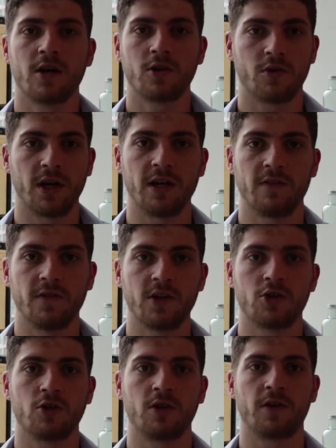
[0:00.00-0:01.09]
great
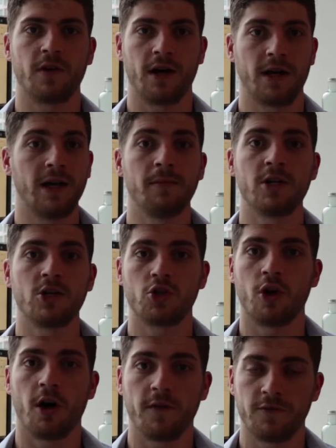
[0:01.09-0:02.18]
visual image
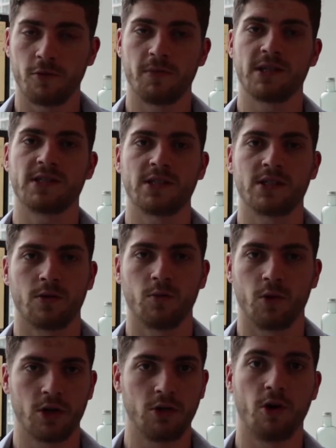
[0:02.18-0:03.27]
of your business and
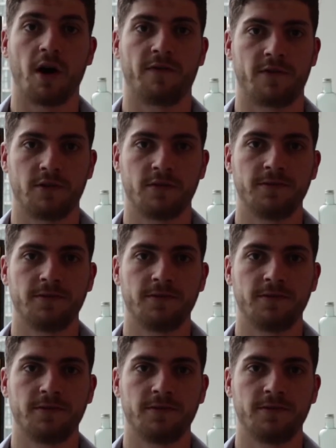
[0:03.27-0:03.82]
what you offer.